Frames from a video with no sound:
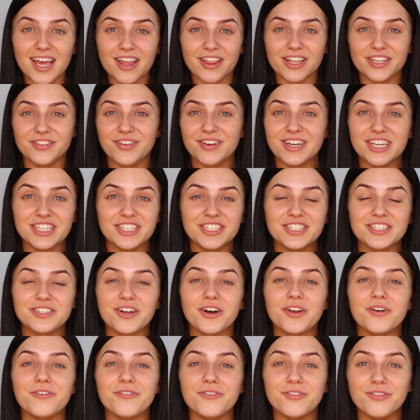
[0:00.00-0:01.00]
This foundation has
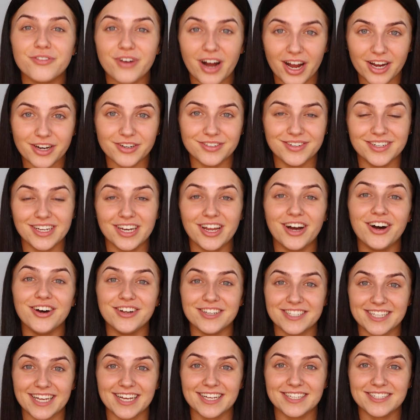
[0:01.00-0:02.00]
gone viral
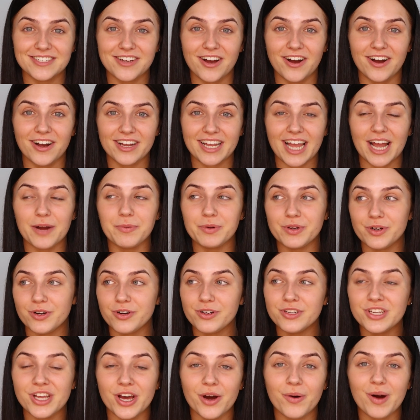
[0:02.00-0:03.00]
on TikTok and we
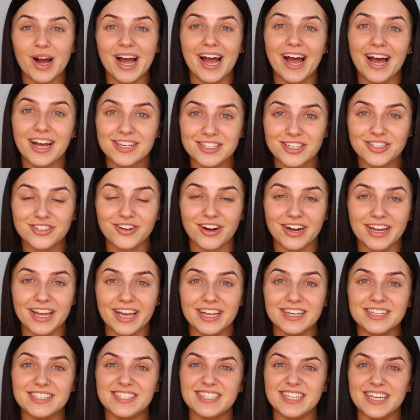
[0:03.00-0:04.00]
all know I had to try
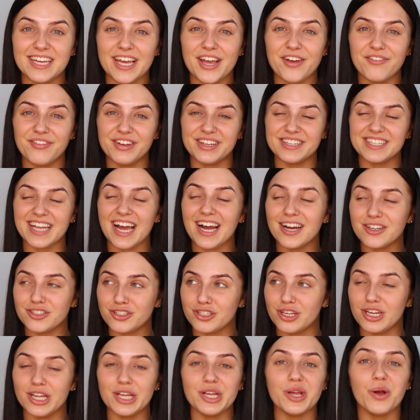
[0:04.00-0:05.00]
it to see if it's
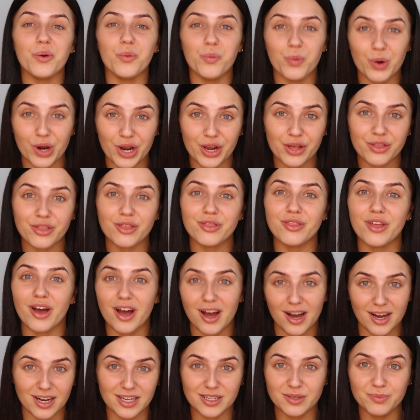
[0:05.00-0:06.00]
actually worth the
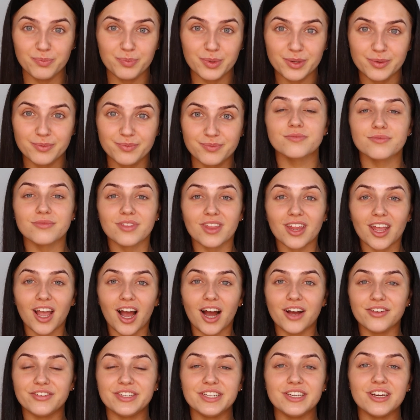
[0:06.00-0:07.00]
hype.
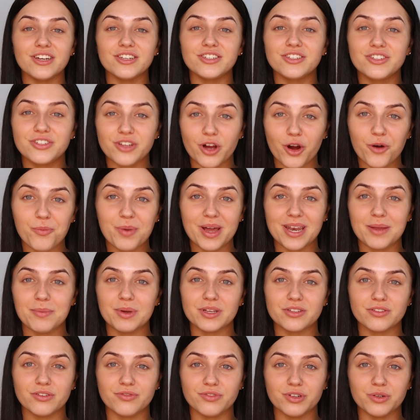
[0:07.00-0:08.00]
I've seen so many
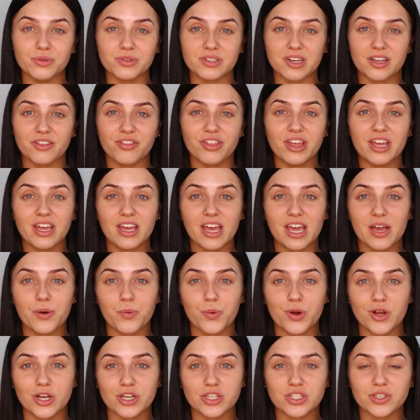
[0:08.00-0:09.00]
mixed reviews and I think it
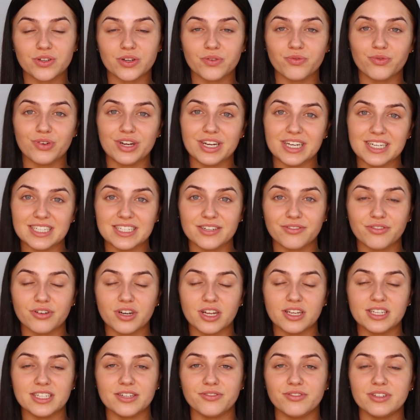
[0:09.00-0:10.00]
works really different
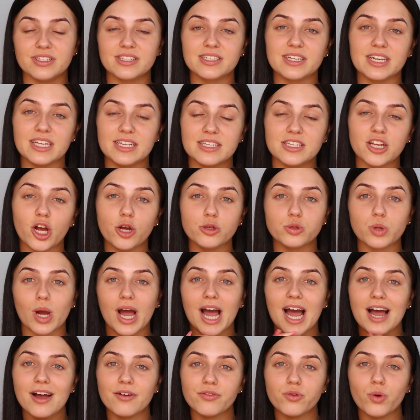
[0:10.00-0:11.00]
on different skin types. So I
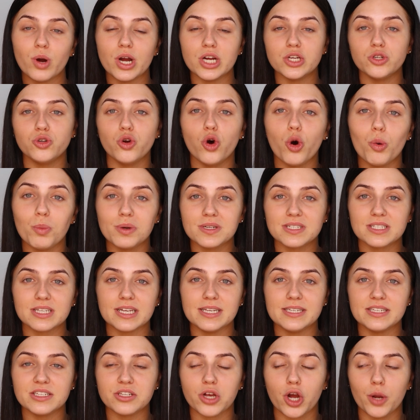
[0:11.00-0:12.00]
have quite a normal
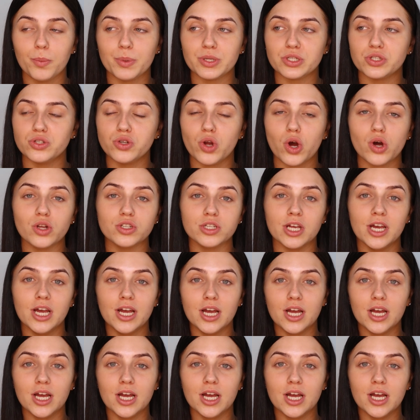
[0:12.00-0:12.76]
skin type. It's not